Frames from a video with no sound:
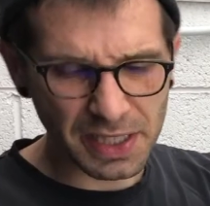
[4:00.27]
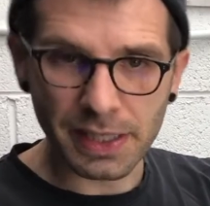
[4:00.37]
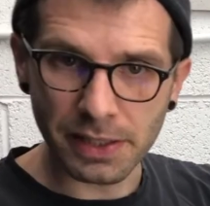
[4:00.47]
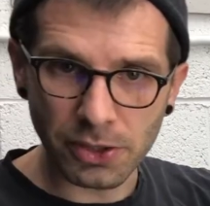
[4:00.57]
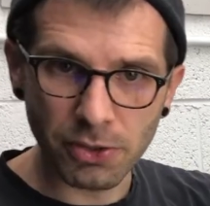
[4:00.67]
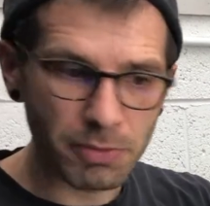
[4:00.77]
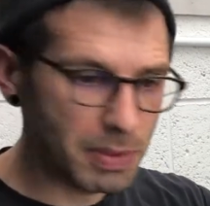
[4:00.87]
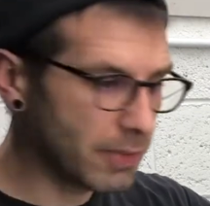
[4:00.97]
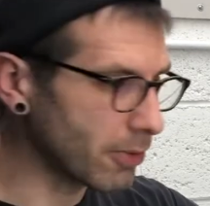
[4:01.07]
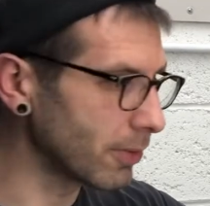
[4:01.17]
as it could
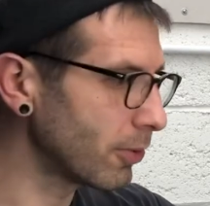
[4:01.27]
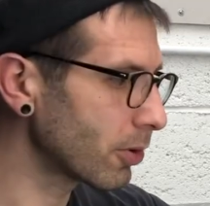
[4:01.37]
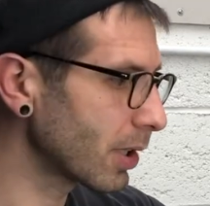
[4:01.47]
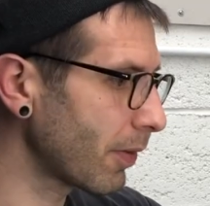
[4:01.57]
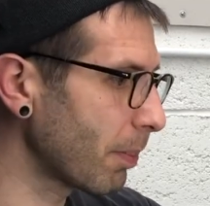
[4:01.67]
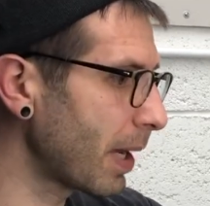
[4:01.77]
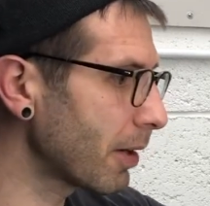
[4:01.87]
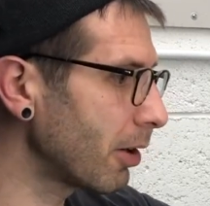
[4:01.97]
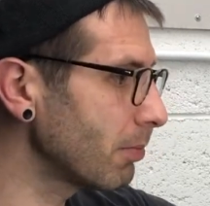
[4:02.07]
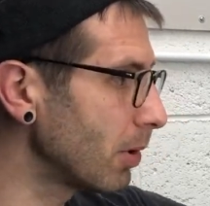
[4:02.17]
be for a photographic
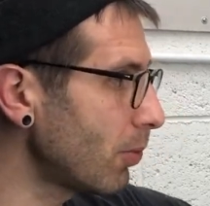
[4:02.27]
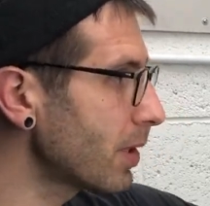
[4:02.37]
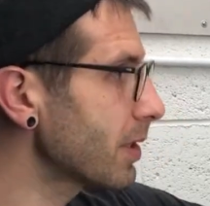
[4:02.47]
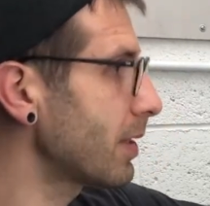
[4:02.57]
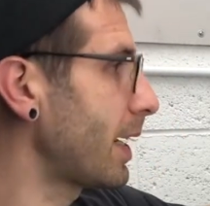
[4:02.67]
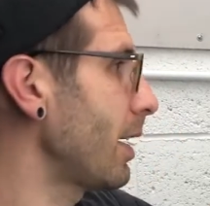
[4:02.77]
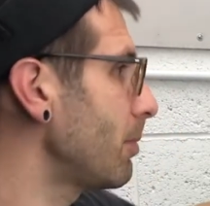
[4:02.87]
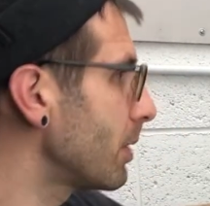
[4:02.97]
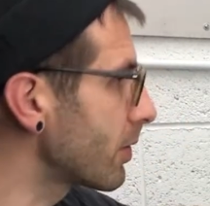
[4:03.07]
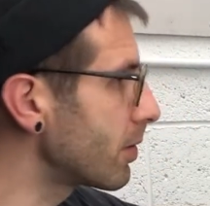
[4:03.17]
background, but what it's going to
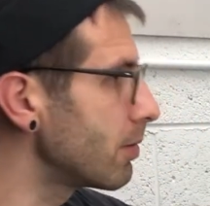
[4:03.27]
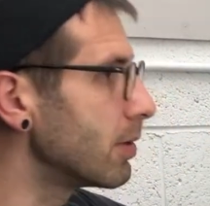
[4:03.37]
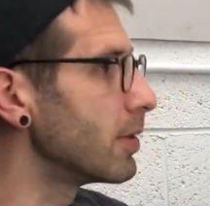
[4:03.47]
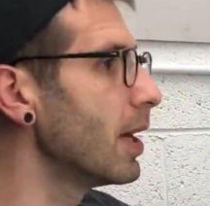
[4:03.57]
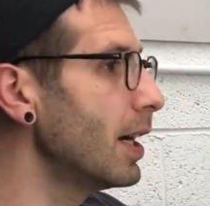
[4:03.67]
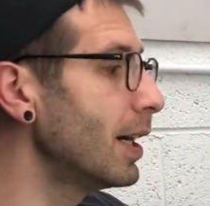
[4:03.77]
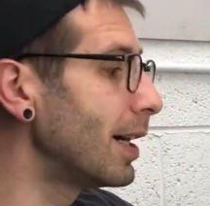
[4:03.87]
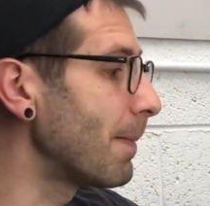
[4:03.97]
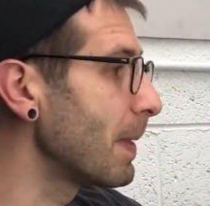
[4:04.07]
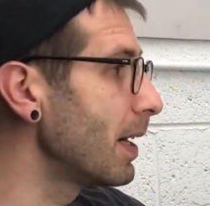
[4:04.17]
help us do is
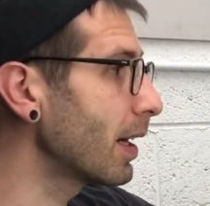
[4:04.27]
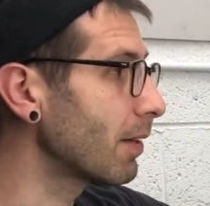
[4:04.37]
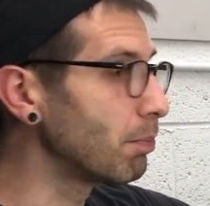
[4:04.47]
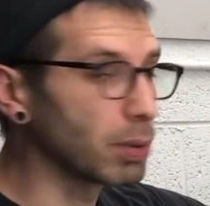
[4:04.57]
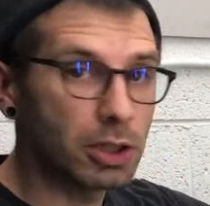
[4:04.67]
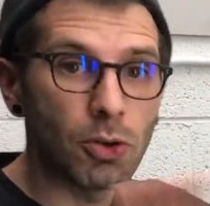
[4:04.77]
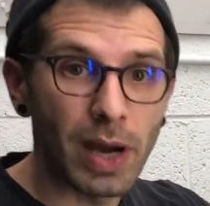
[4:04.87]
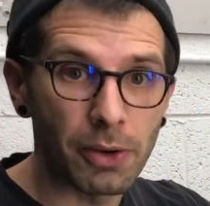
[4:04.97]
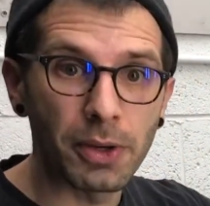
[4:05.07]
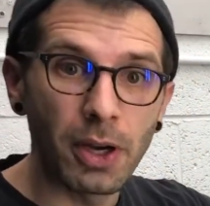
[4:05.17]
kind of blow
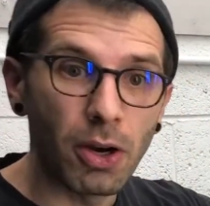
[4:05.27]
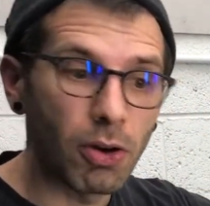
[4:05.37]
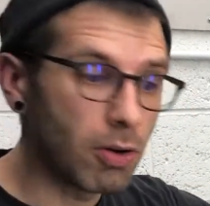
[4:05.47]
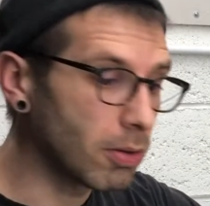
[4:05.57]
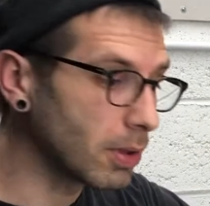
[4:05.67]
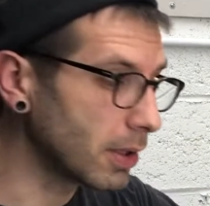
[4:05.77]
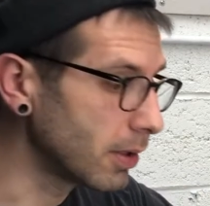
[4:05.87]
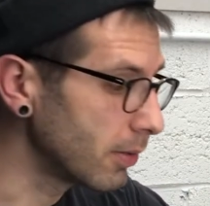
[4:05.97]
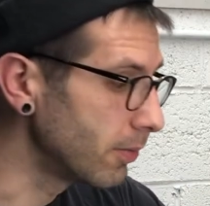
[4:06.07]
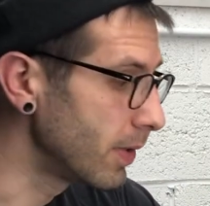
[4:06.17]
out all
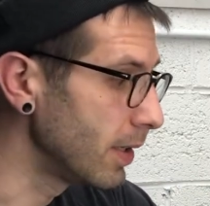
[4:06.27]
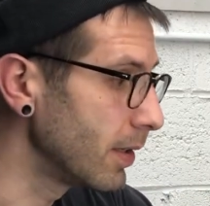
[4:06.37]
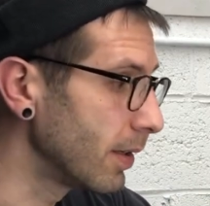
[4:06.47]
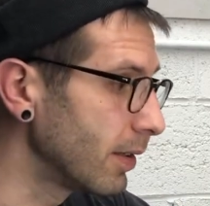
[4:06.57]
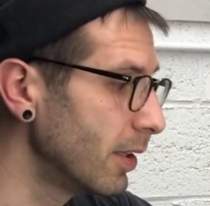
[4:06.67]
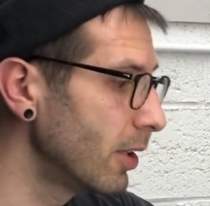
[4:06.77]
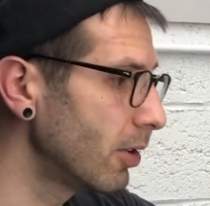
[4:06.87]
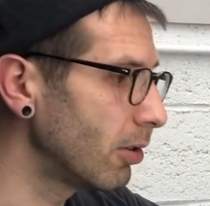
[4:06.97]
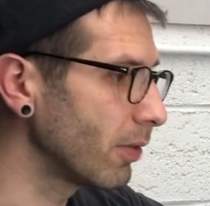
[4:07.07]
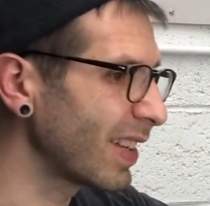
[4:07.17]
the
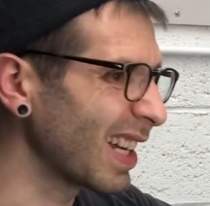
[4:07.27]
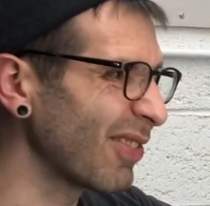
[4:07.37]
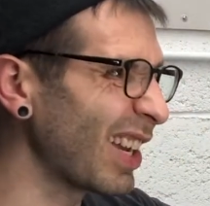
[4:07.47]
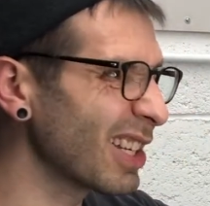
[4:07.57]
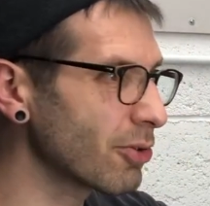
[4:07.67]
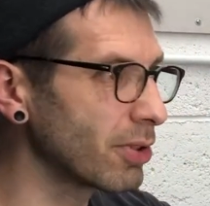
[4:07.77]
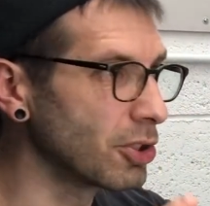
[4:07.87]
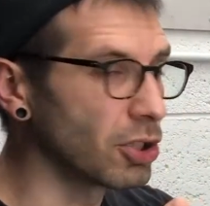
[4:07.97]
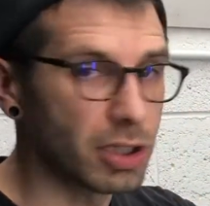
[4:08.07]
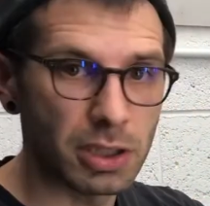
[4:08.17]
kind of extra
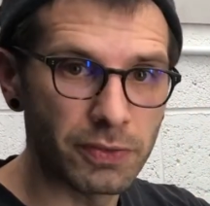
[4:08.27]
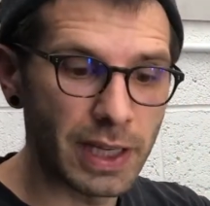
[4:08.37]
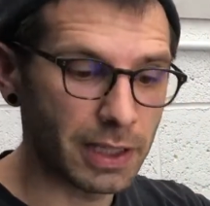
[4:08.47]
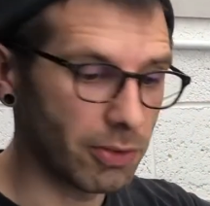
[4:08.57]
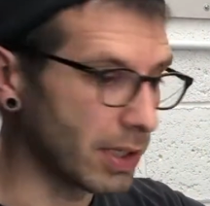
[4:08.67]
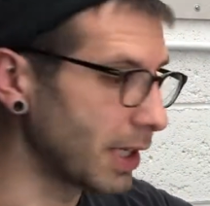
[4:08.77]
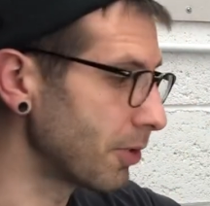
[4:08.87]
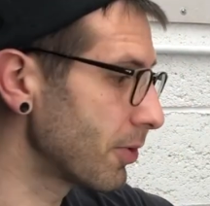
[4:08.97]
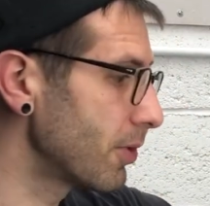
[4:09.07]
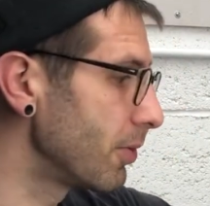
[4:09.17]
junk you've got going on in
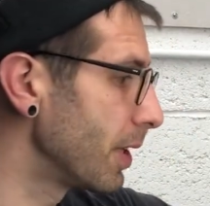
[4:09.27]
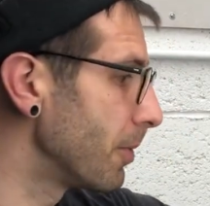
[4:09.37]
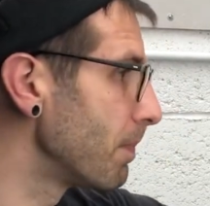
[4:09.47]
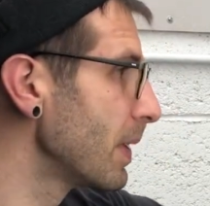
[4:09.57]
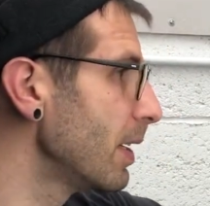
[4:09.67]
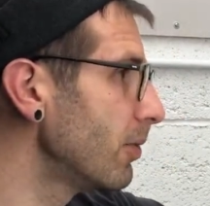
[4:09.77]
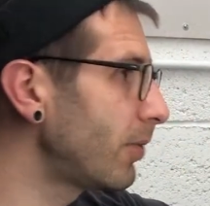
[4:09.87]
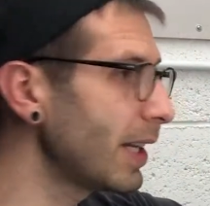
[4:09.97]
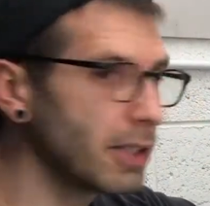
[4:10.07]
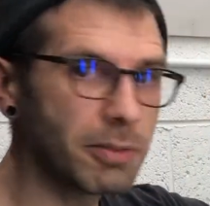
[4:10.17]
your studio.
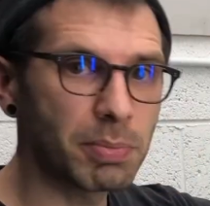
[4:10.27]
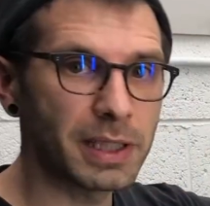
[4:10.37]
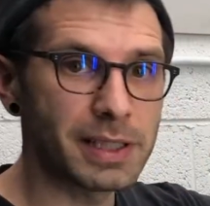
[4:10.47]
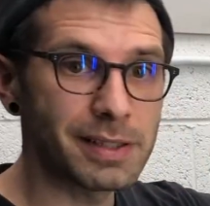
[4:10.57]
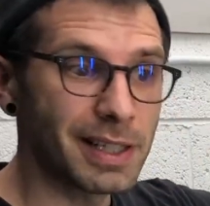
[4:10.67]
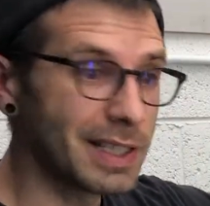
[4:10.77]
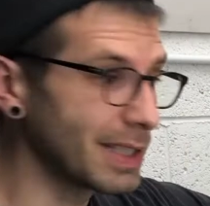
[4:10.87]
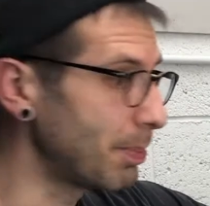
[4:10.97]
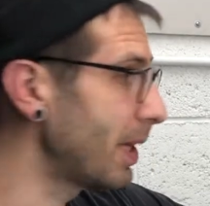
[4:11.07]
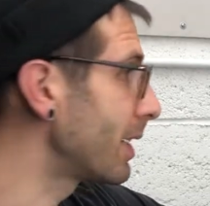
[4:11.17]
Find a good place to
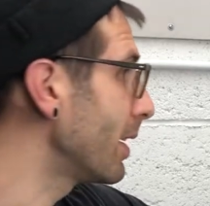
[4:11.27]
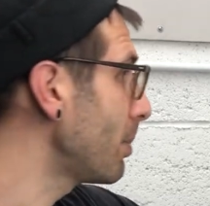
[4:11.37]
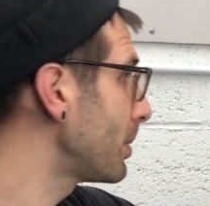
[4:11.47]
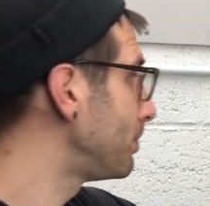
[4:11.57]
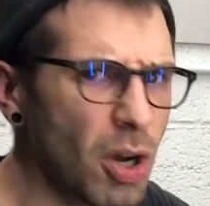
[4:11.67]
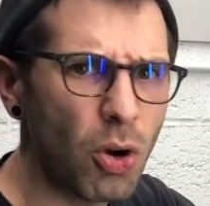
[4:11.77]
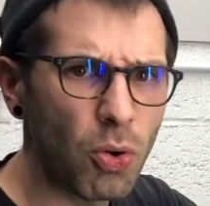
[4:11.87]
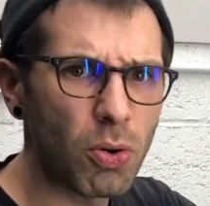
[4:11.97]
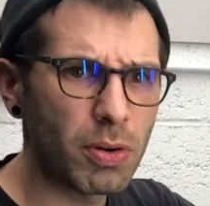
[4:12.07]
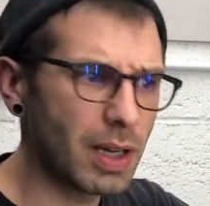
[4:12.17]
pin it up
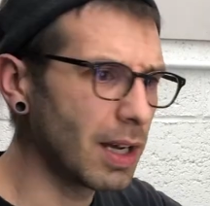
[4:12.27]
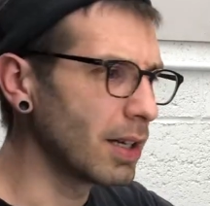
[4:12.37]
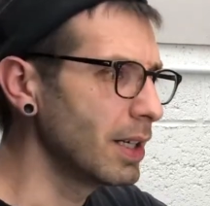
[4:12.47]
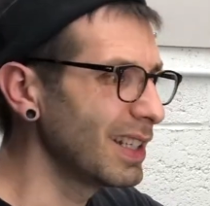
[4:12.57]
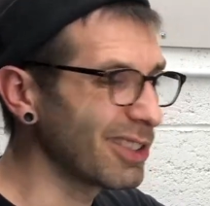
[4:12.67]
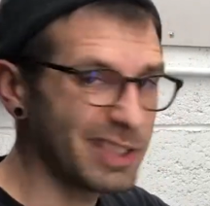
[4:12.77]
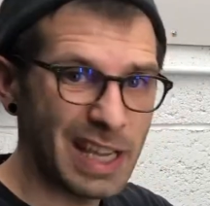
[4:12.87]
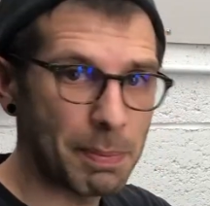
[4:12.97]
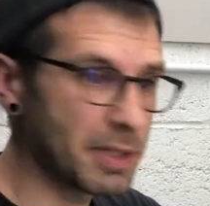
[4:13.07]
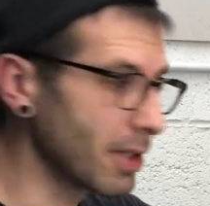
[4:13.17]
or
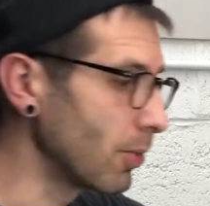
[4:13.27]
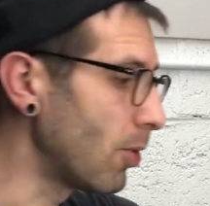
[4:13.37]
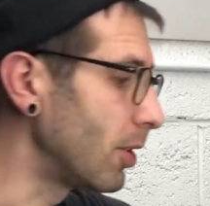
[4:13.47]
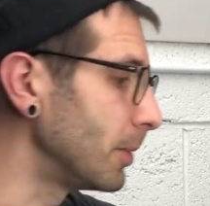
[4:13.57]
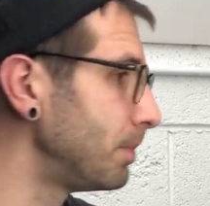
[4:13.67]
tape it to the wall.